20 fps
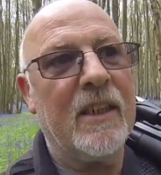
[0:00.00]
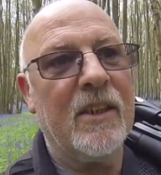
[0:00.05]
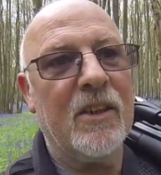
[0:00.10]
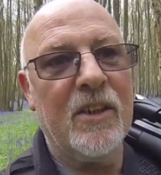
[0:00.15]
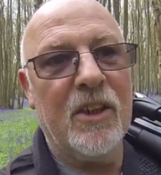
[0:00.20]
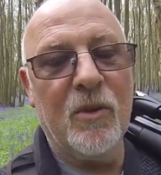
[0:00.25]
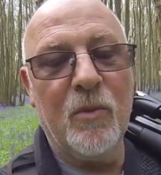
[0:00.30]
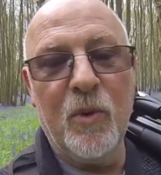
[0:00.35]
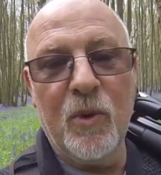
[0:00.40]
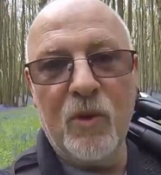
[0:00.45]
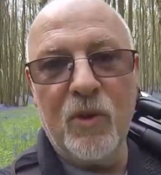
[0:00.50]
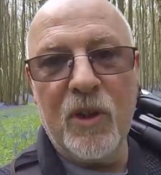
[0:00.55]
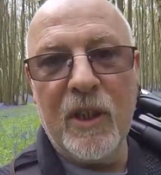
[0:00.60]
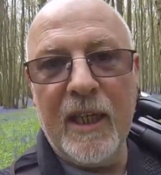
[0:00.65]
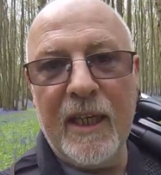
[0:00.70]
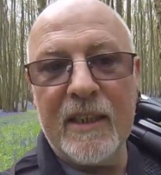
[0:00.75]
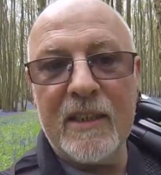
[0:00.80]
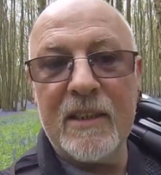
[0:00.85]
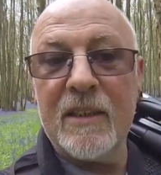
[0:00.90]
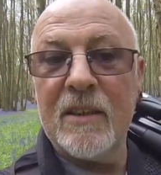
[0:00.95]
you will
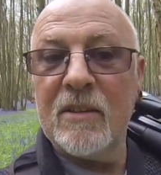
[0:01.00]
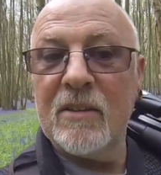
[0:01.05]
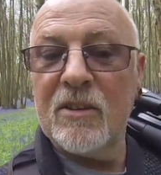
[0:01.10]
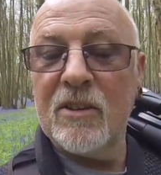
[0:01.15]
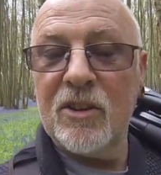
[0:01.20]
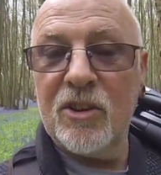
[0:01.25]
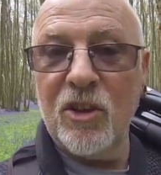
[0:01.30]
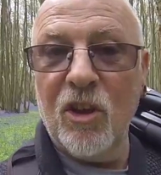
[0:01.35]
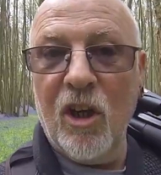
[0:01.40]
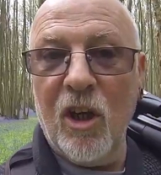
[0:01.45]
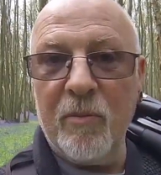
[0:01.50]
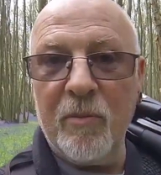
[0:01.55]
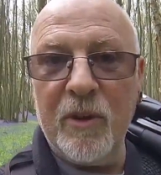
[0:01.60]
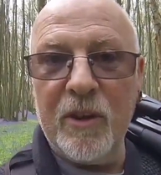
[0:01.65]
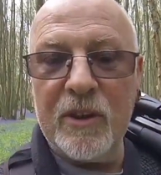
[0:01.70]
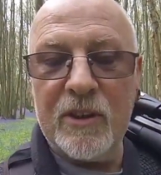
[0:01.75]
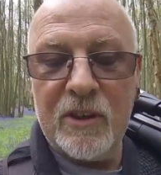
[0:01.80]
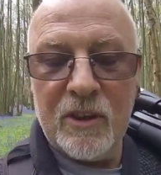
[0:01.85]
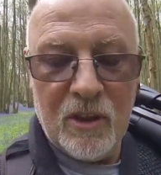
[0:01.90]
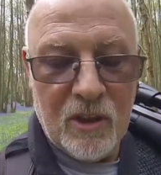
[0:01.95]
get
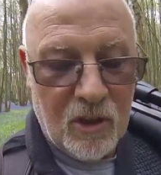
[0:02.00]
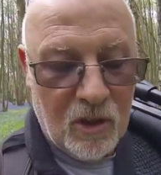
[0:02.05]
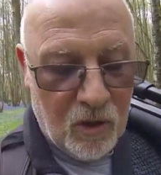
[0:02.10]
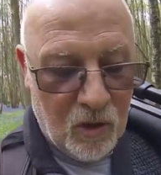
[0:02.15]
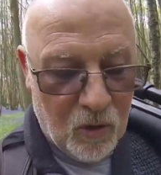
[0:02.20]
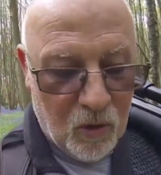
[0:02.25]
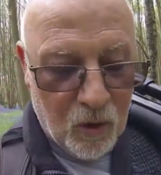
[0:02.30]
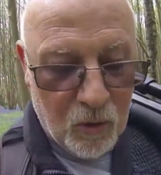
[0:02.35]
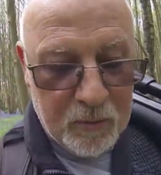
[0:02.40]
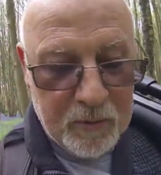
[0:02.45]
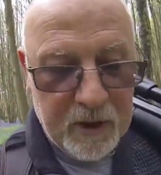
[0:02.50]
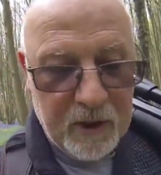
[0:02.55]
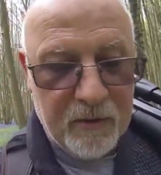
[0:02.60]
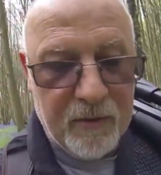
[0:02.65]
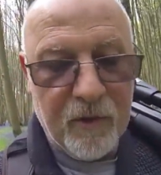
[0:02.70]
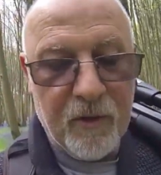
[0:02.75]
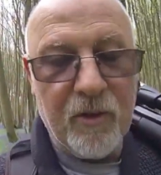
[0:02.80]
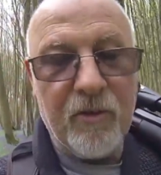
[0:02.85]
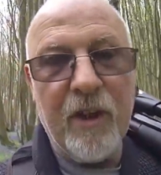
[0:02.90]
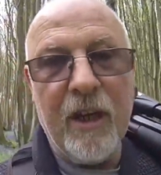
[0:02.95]
sharpness up to your
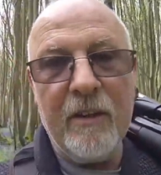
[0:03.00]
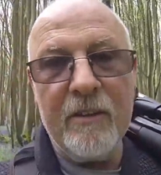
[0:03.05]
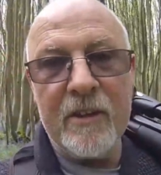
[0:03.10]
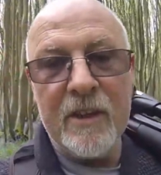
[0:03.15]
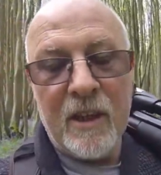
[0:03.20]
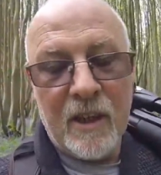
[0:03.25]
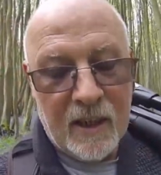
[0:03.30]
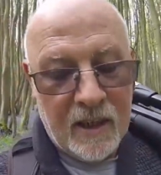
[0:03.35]
foreground.